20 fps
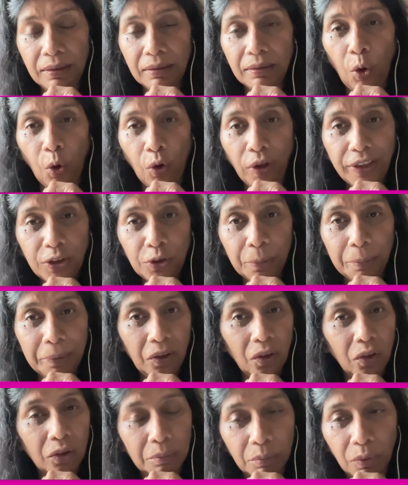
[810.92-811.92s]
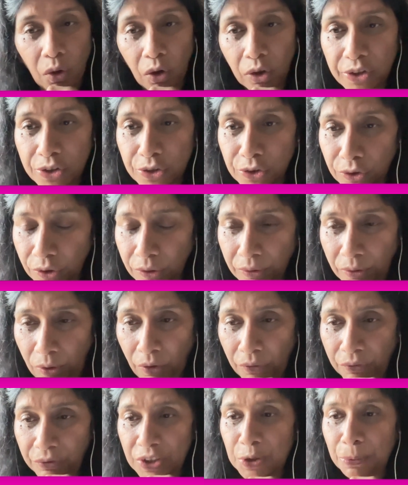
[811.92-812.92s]
going to be on boards
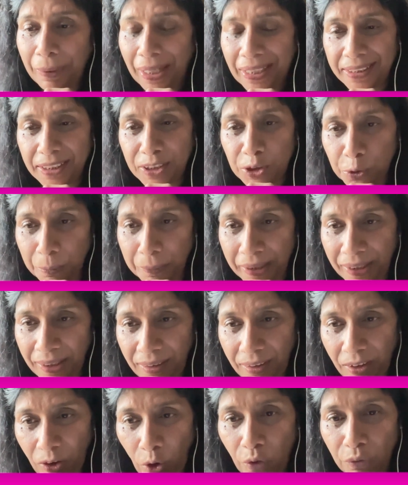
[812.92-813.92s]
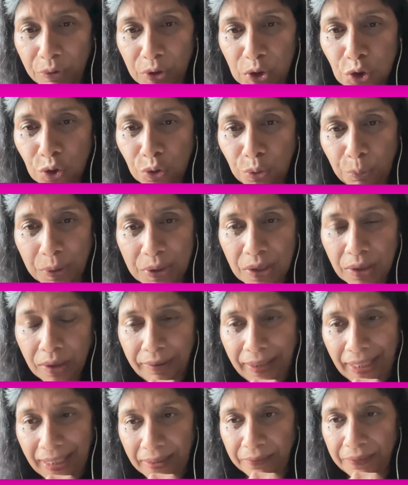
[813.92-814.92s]
which matter to me or which are
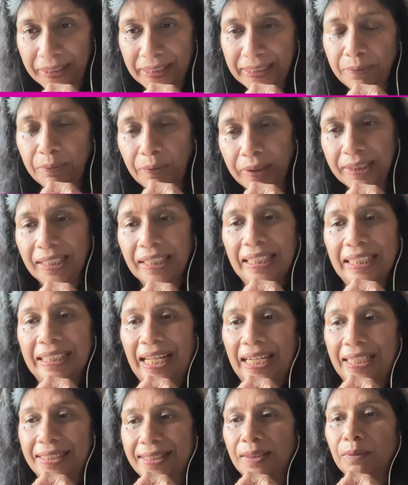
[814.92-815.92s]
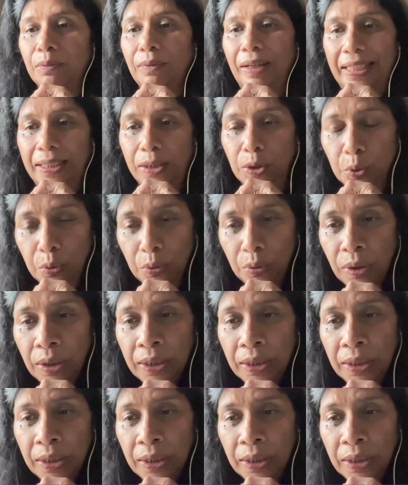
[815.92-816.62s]
relevant, where I can add some value.